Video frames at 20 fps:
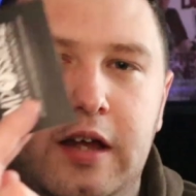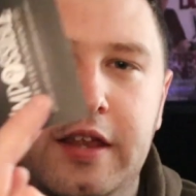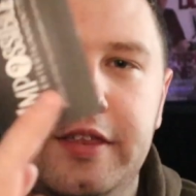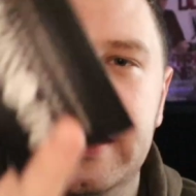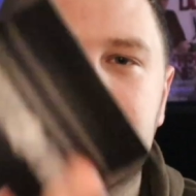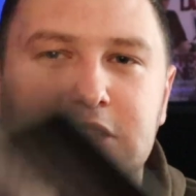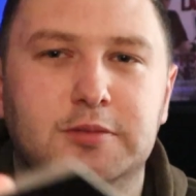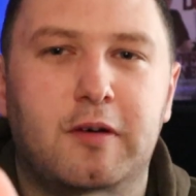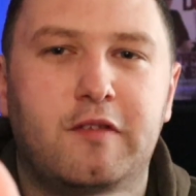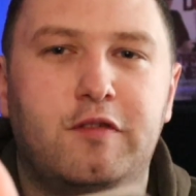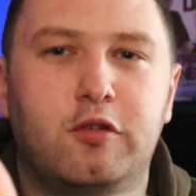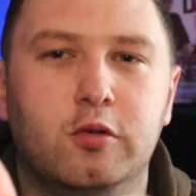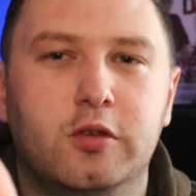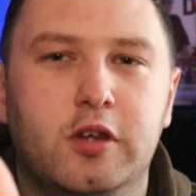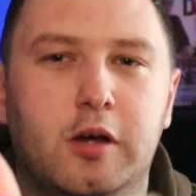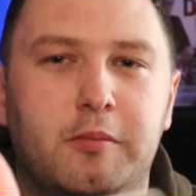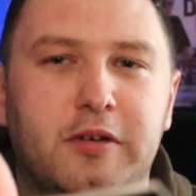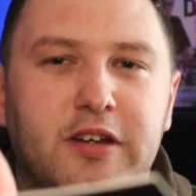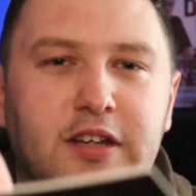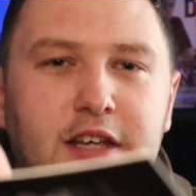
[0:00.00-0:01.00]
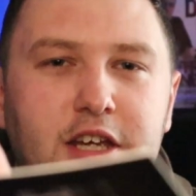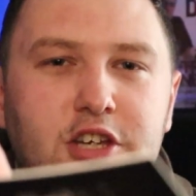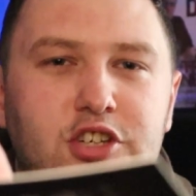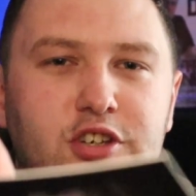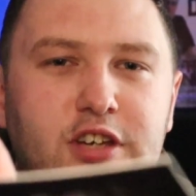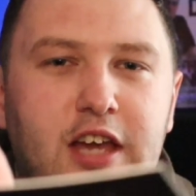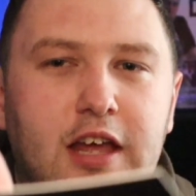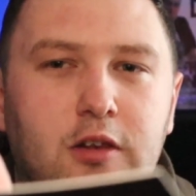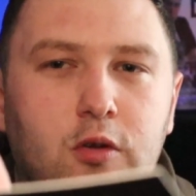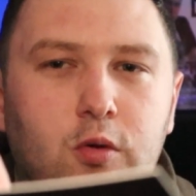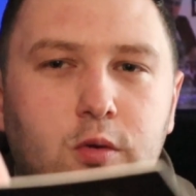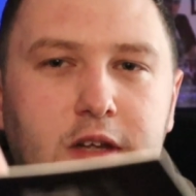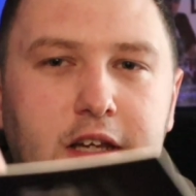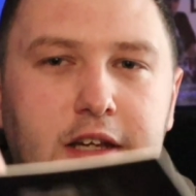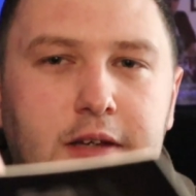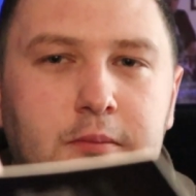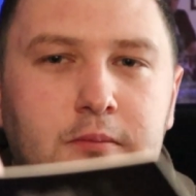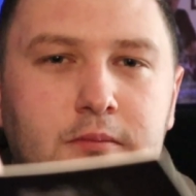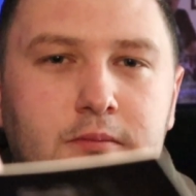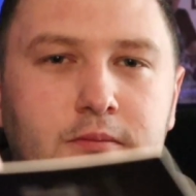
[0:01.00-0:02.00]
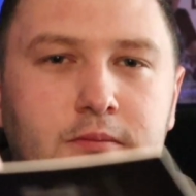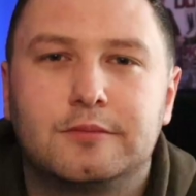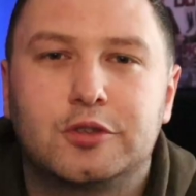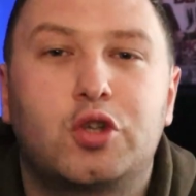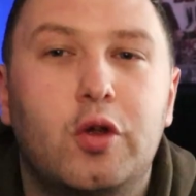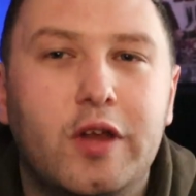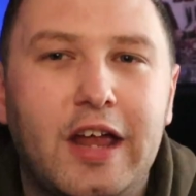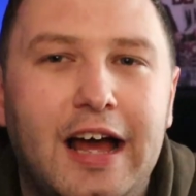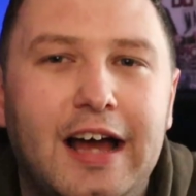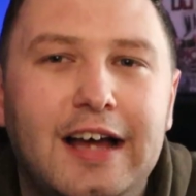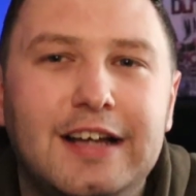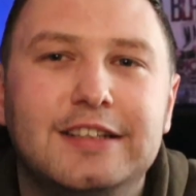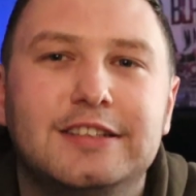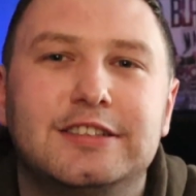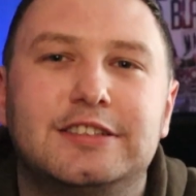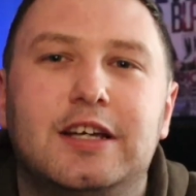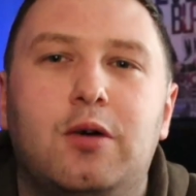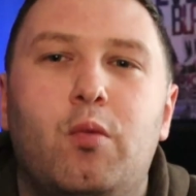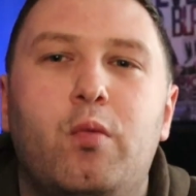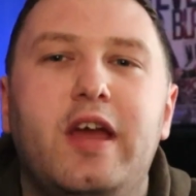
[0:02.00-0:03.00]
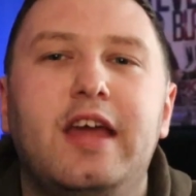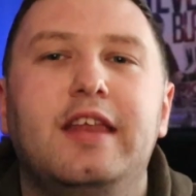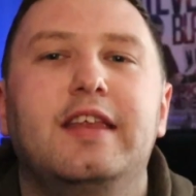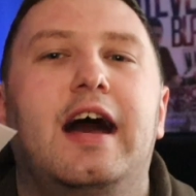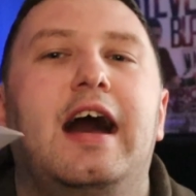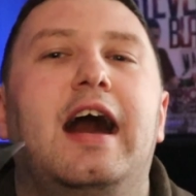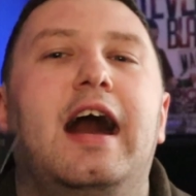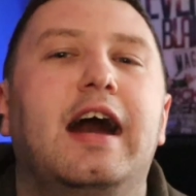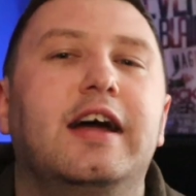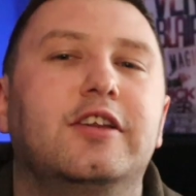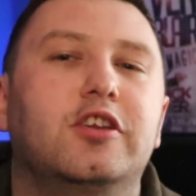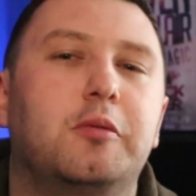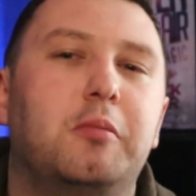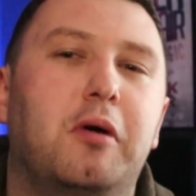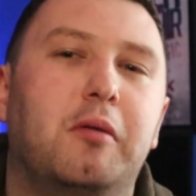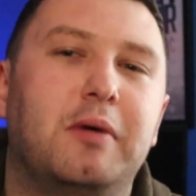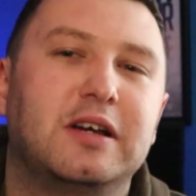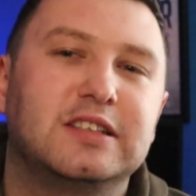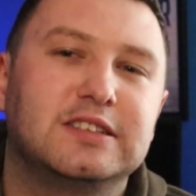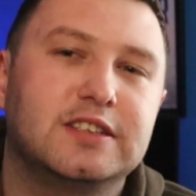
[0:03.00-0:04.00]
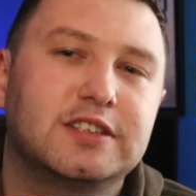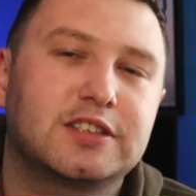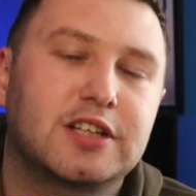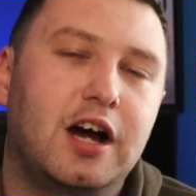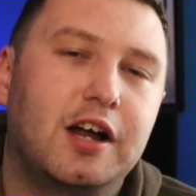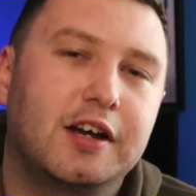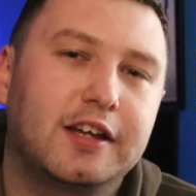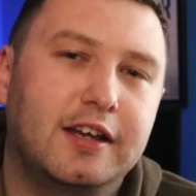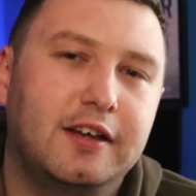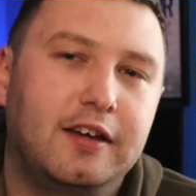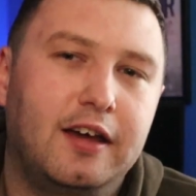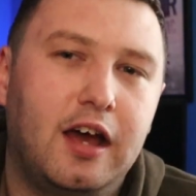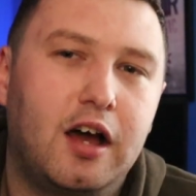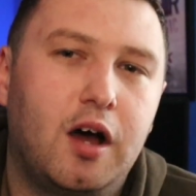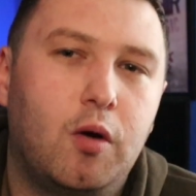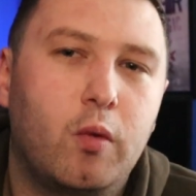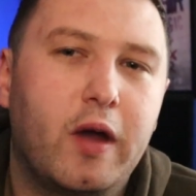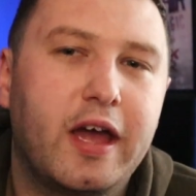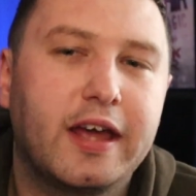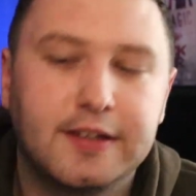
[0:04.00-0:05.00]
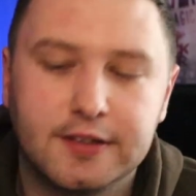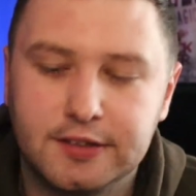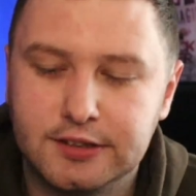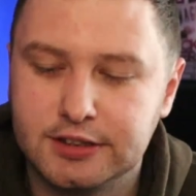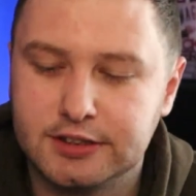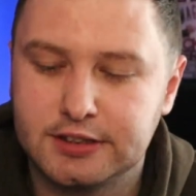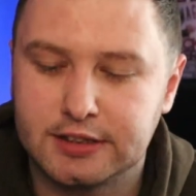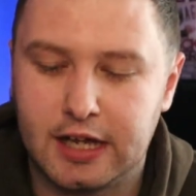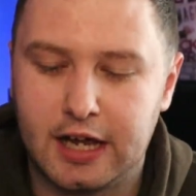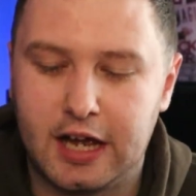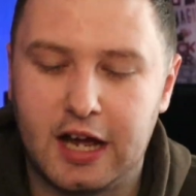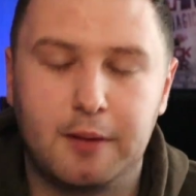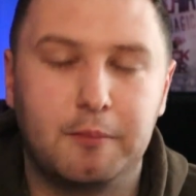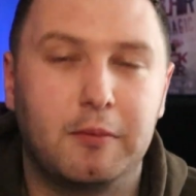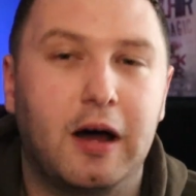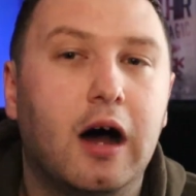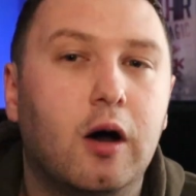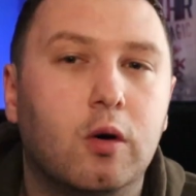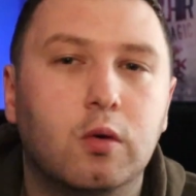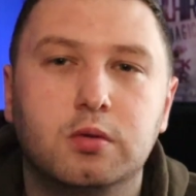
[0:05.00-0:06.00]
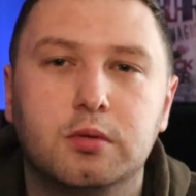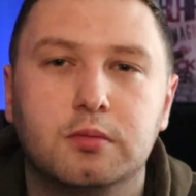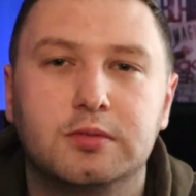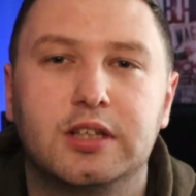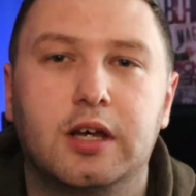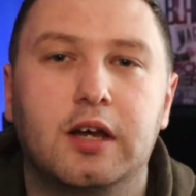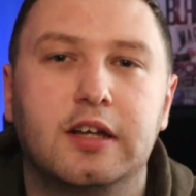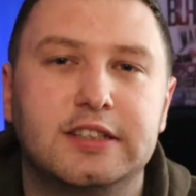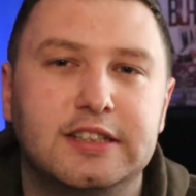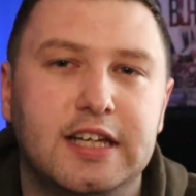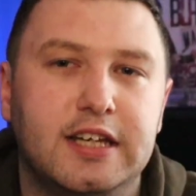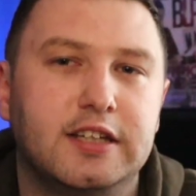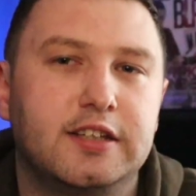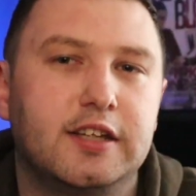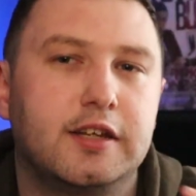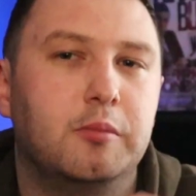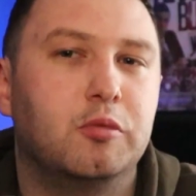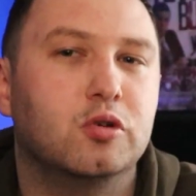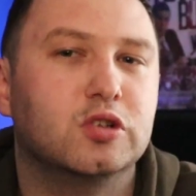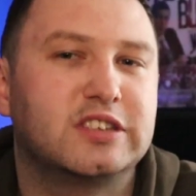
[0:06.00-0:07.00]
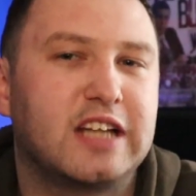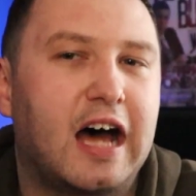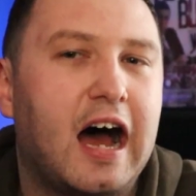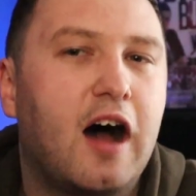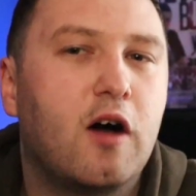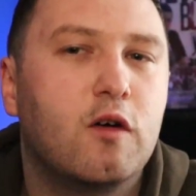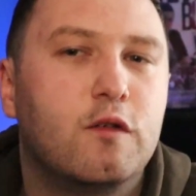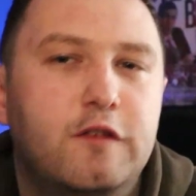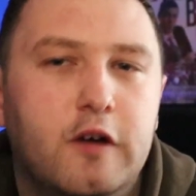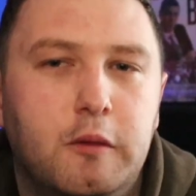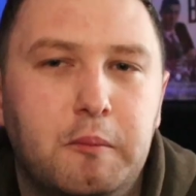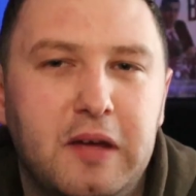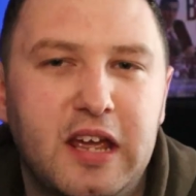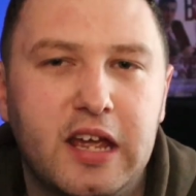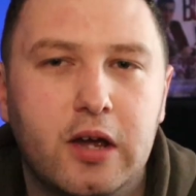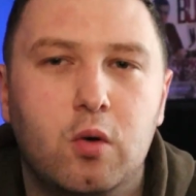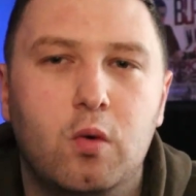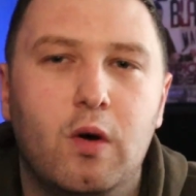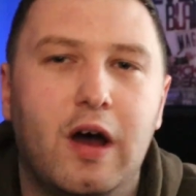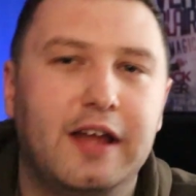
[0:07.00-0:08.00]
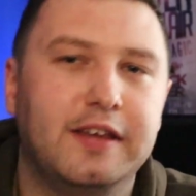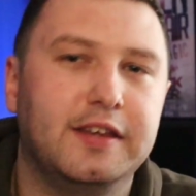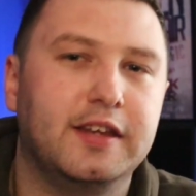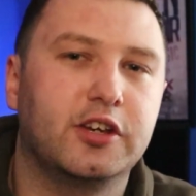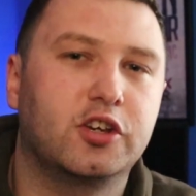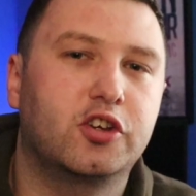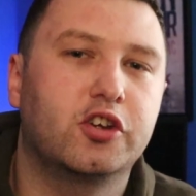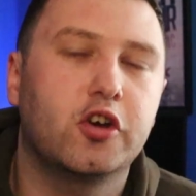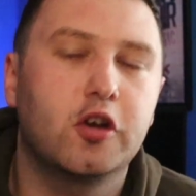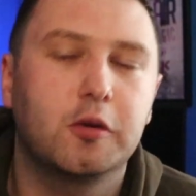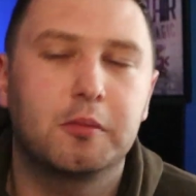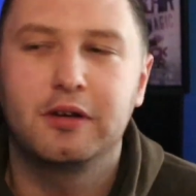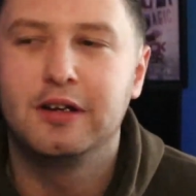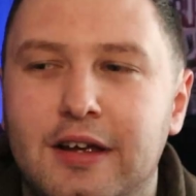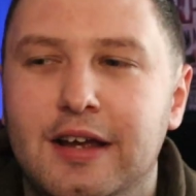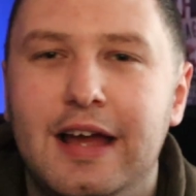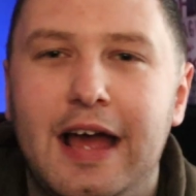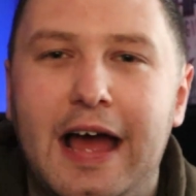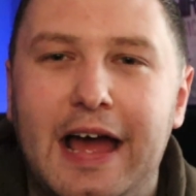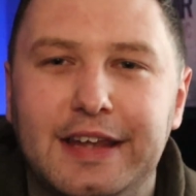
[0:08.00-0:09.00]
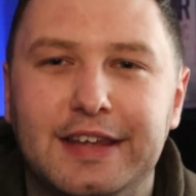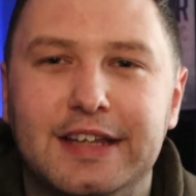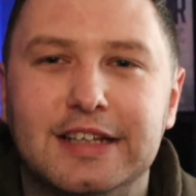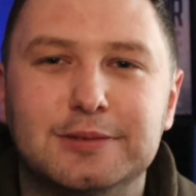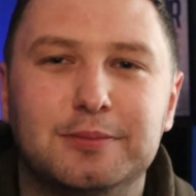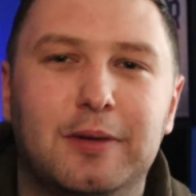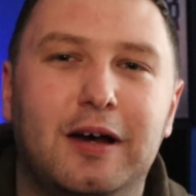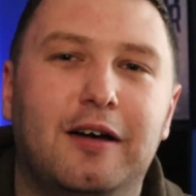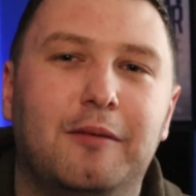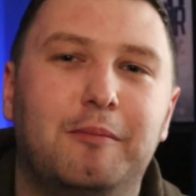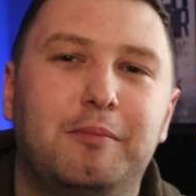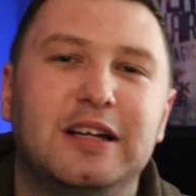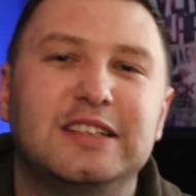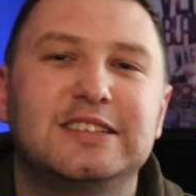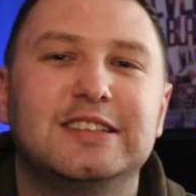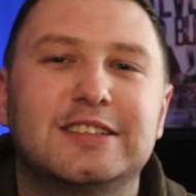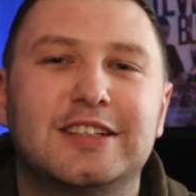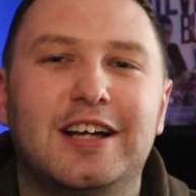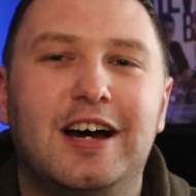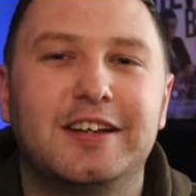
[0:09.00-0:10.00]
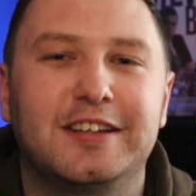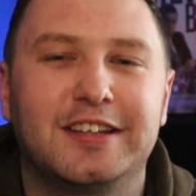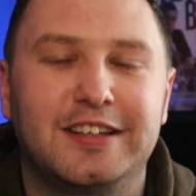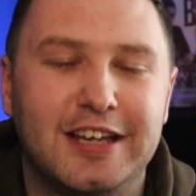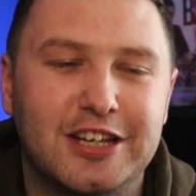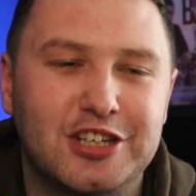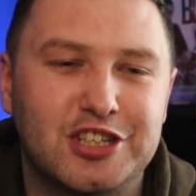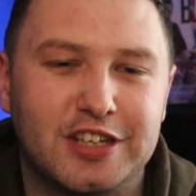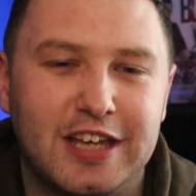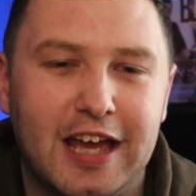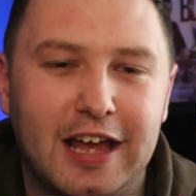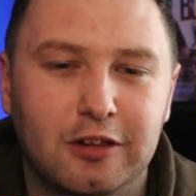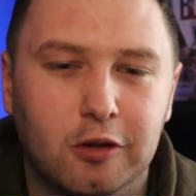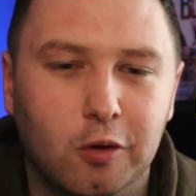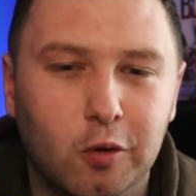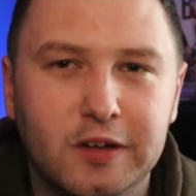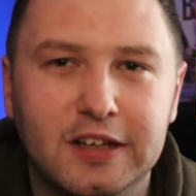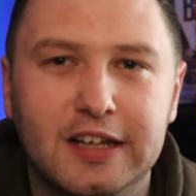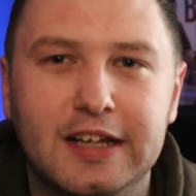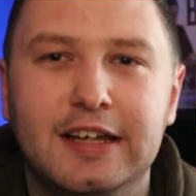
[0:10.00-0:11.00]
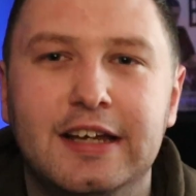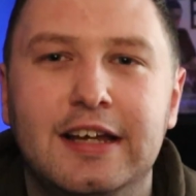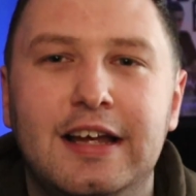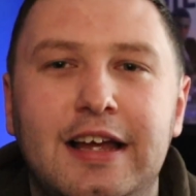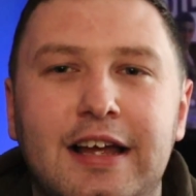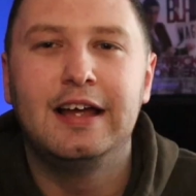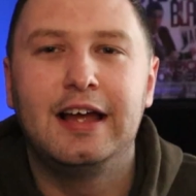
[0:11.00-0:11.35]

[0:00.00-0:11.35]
And there's my phone number in case you get lonely so that is a way that I hand out my business card at, at weddings. Um, I'll say to the most alpha male in the group, and there's my business card in case you get lonely.